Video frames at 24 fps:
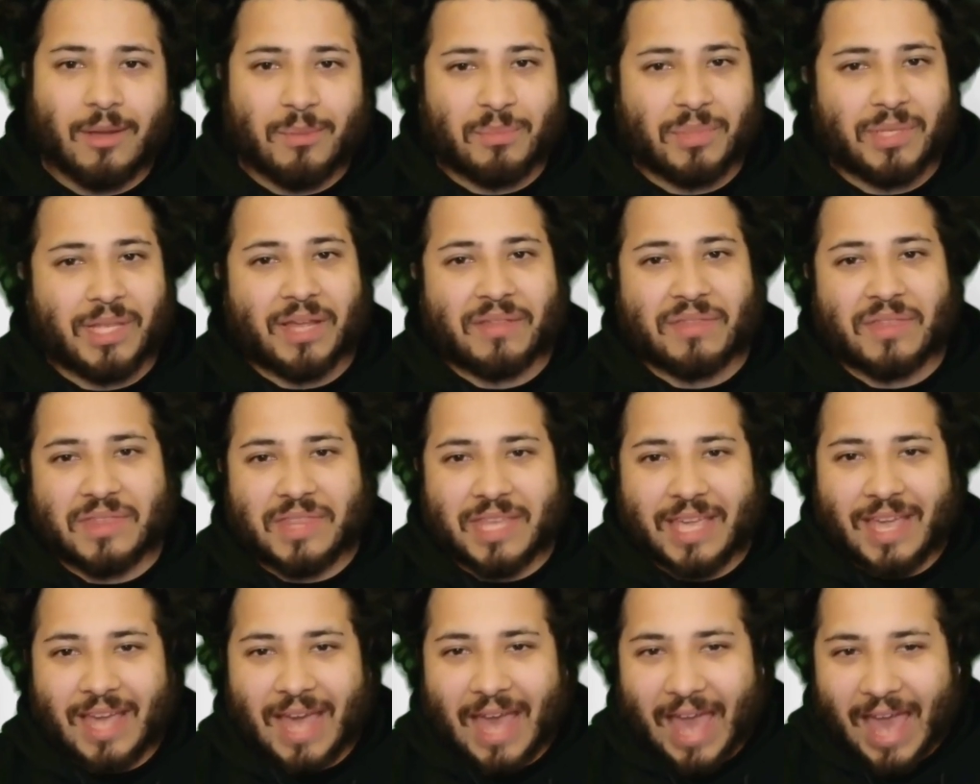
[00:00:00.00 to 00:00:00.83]
But now that
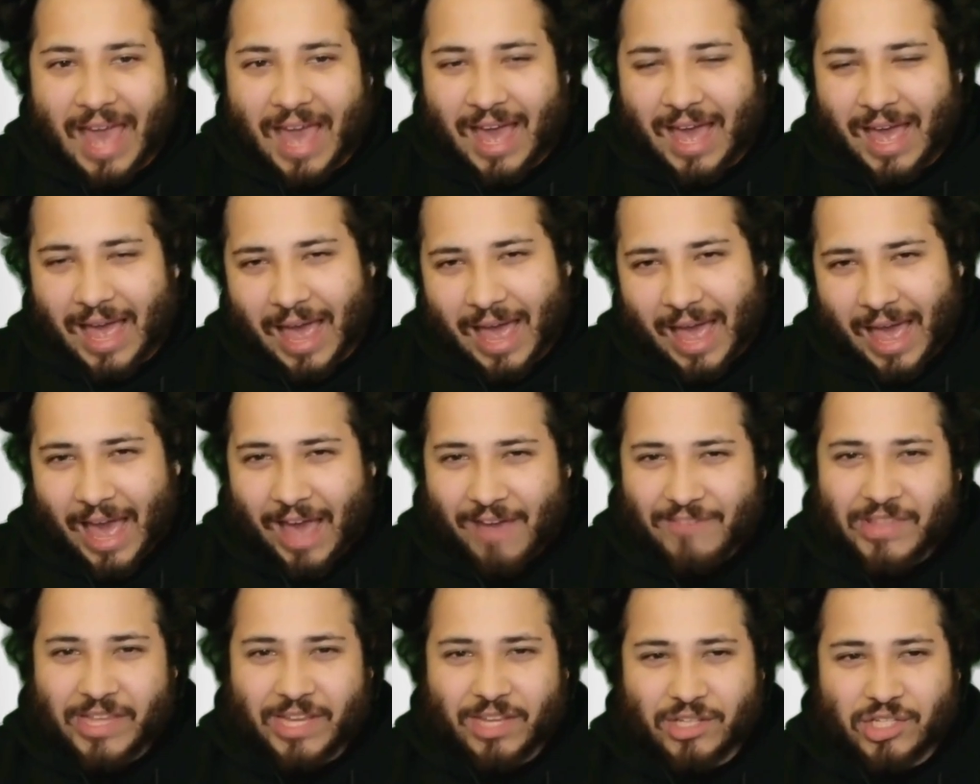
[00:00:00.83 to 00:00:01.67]
they
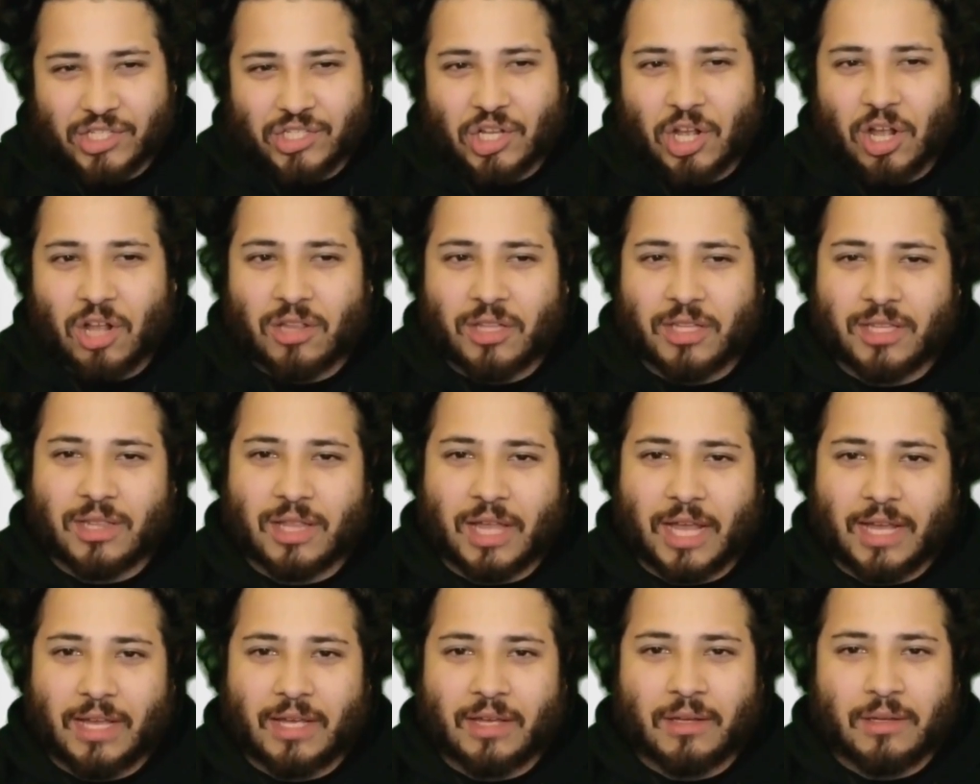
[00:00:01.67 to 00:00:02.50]
have like a solid,
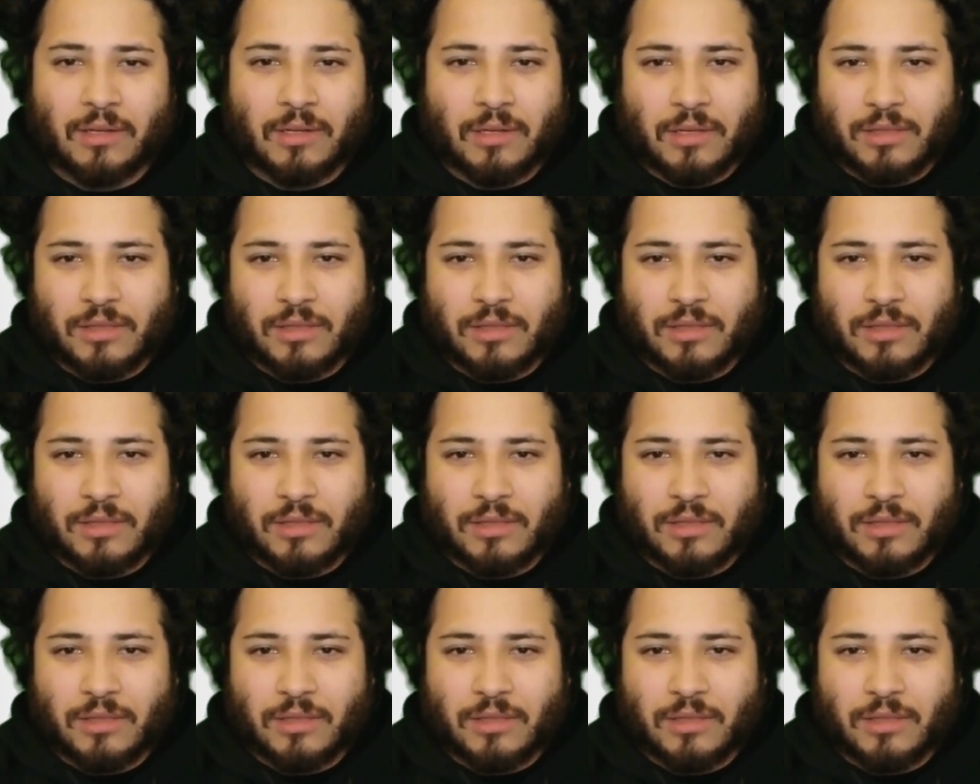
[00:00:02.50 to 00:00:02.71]
like,